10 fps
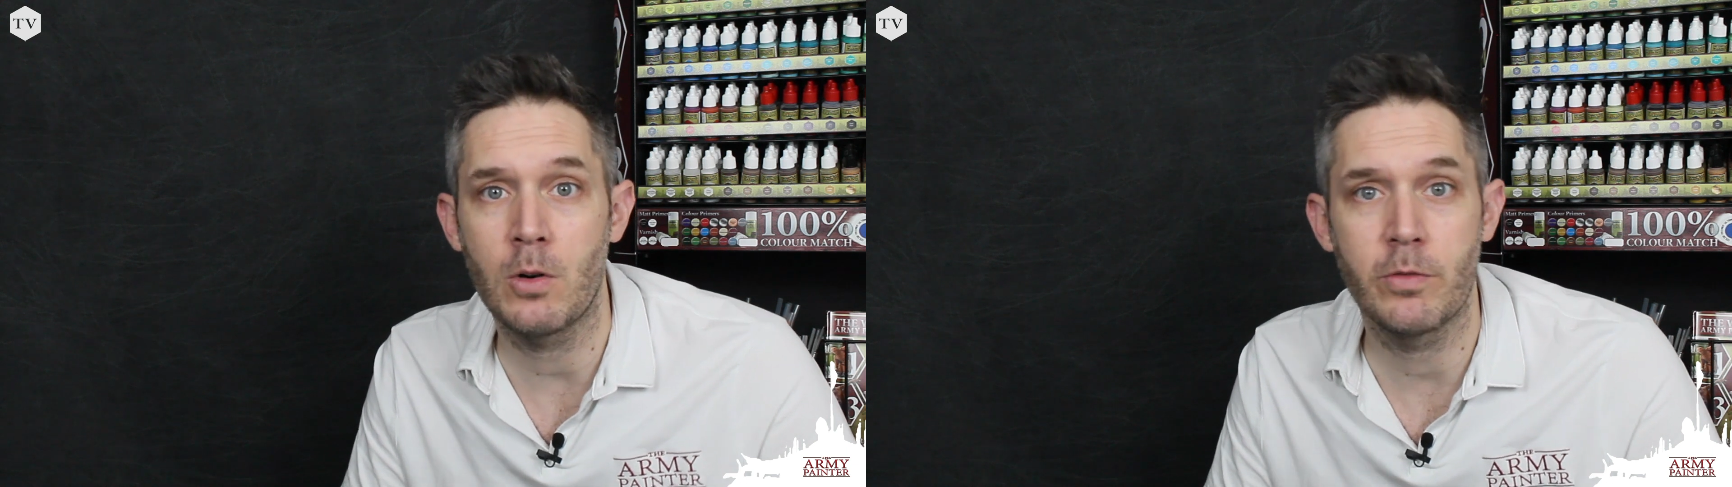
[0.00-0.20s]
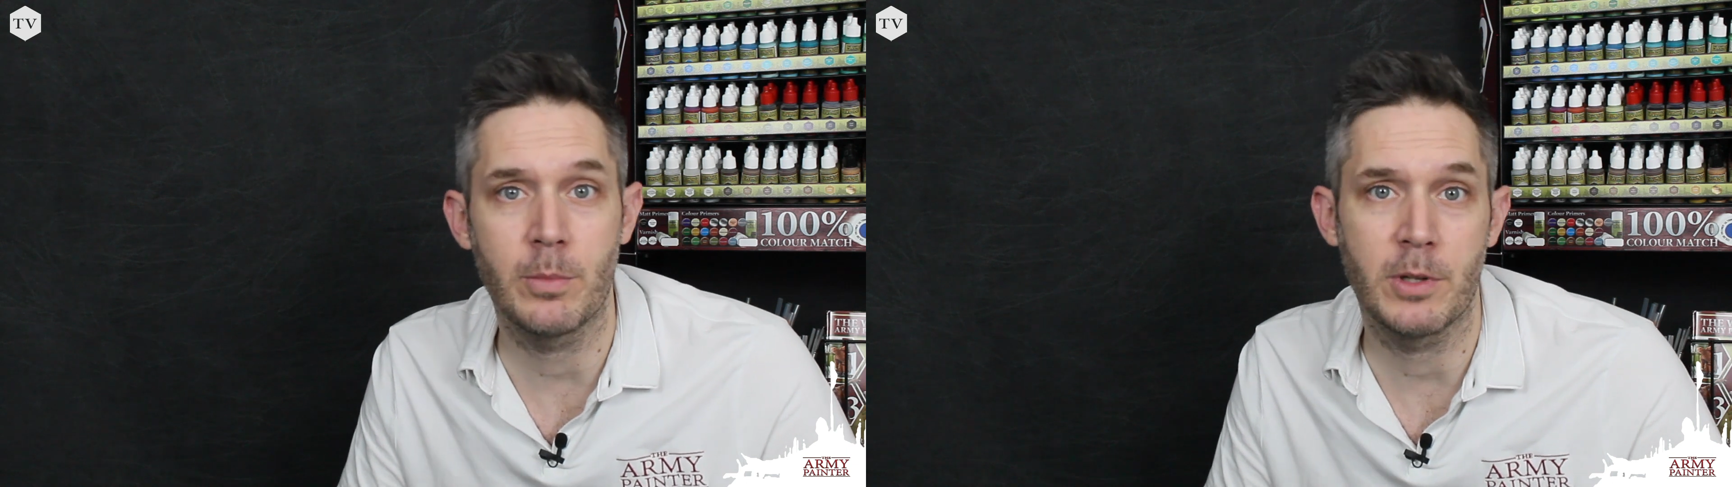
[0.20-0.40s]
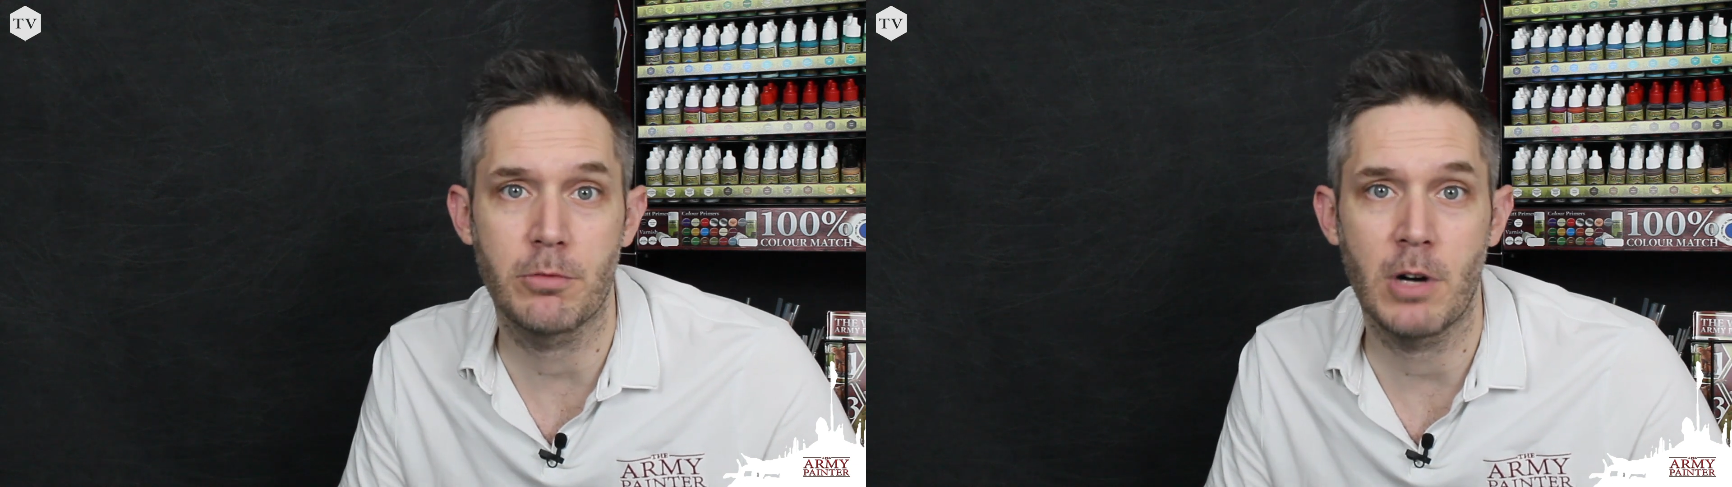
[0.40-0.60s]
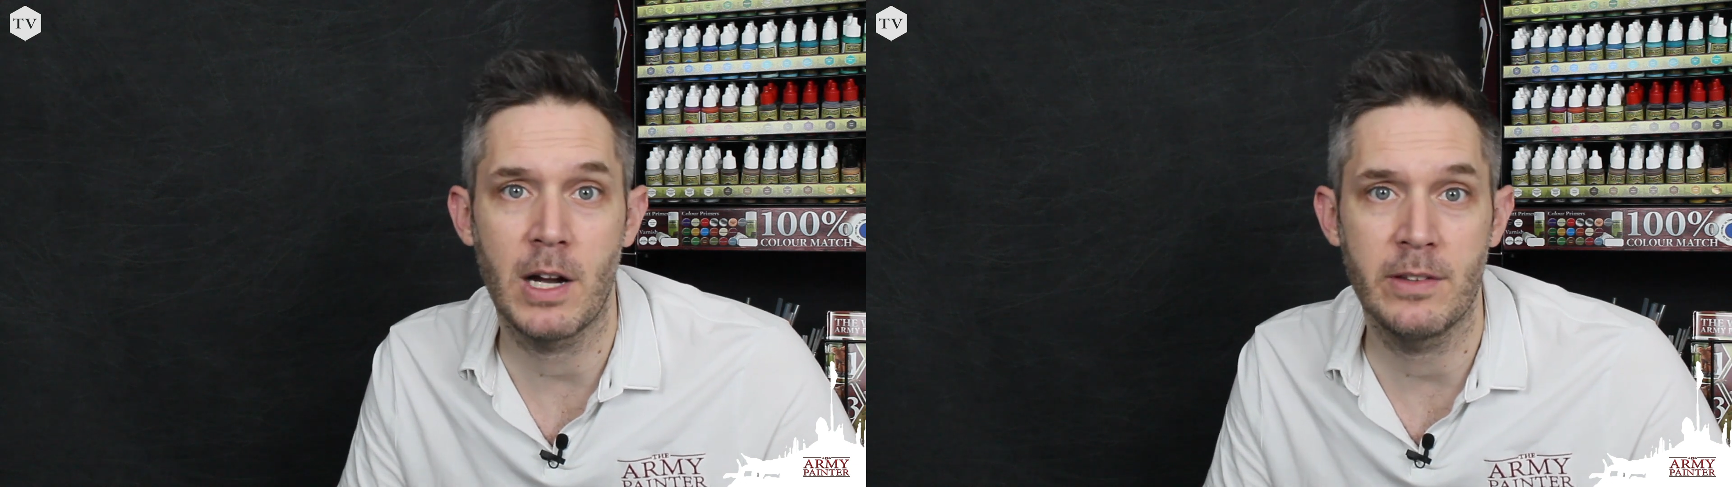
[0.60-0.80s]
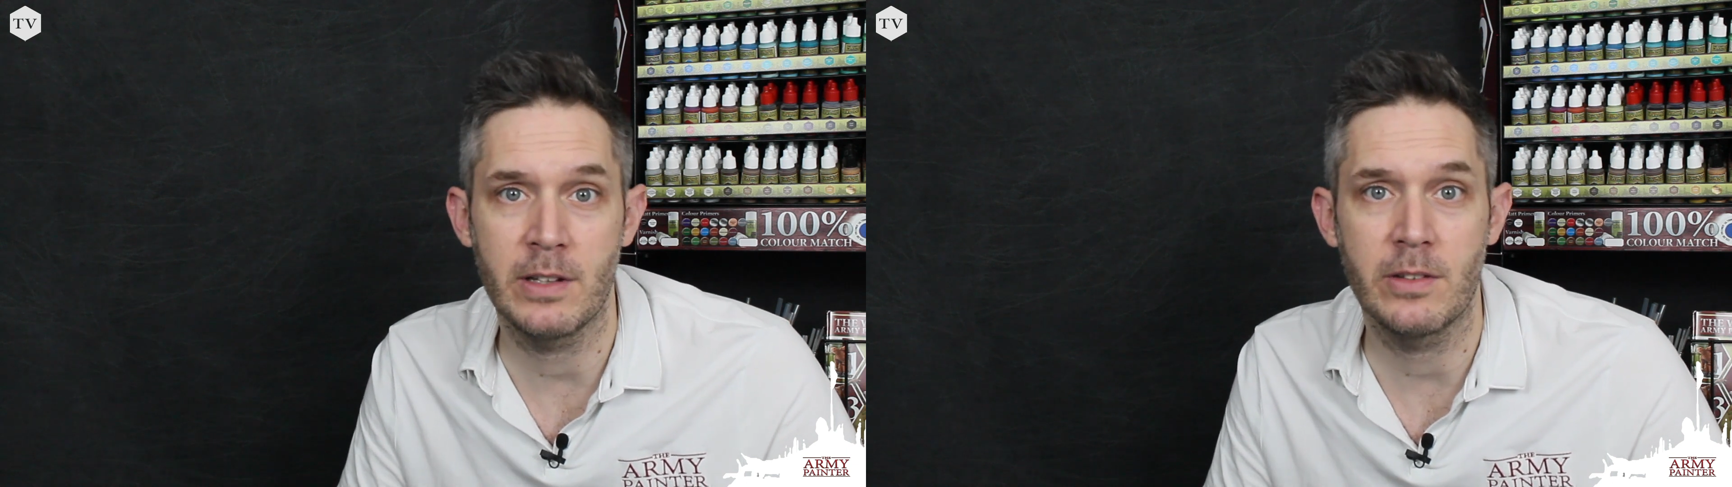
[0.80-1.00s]
from the
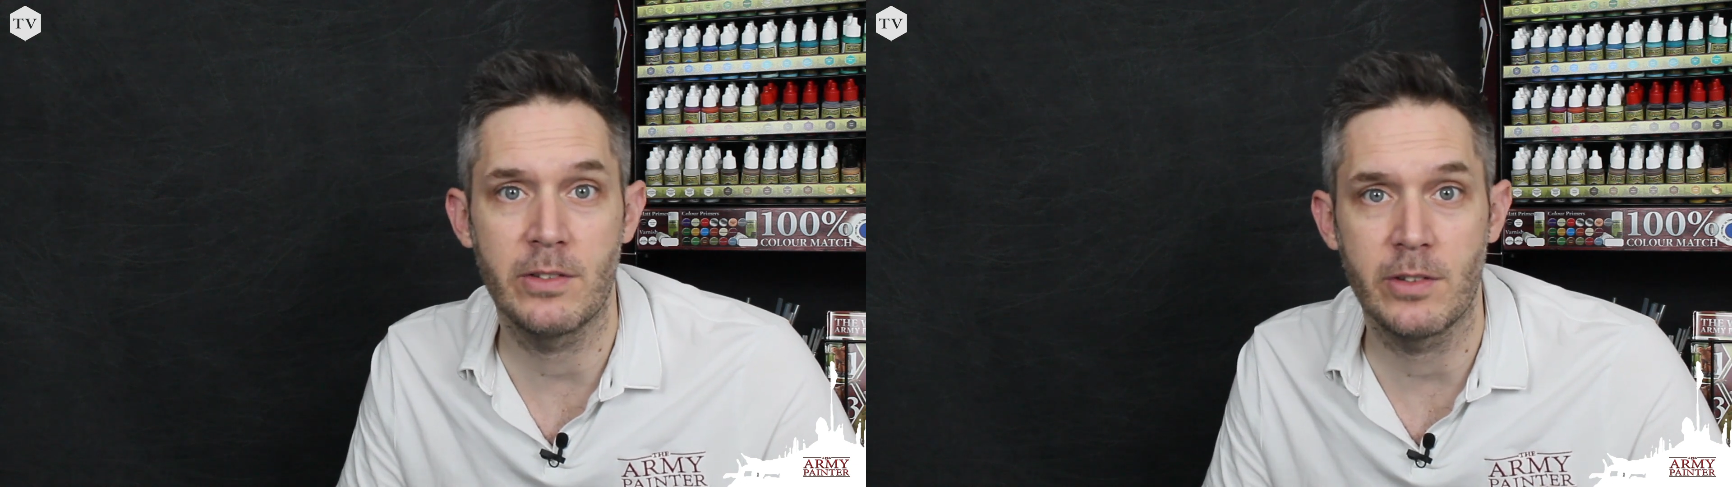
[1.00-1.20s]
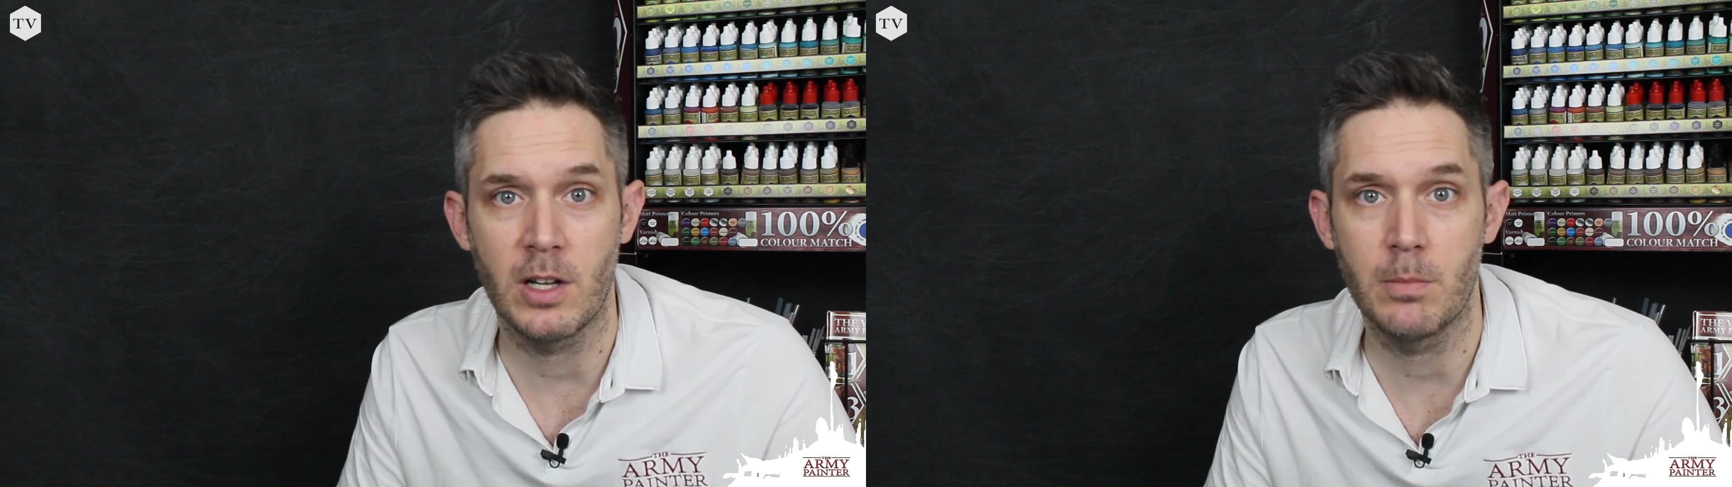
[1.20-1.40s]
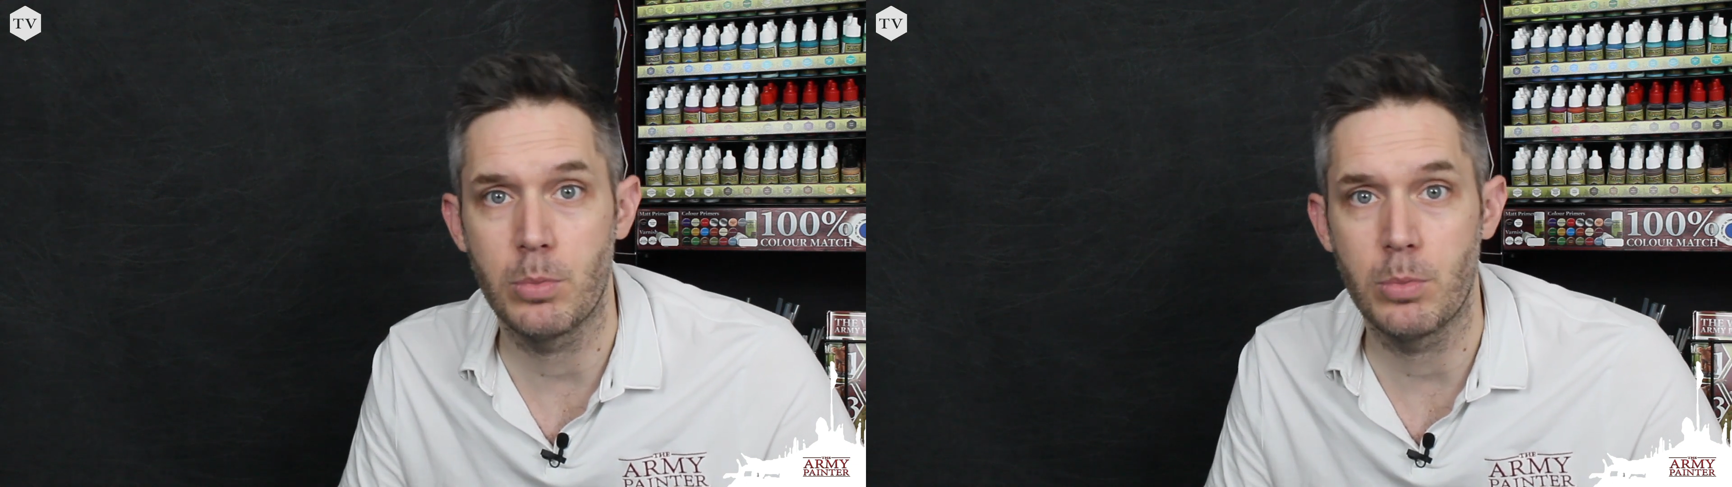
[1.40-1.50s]
Rising Sun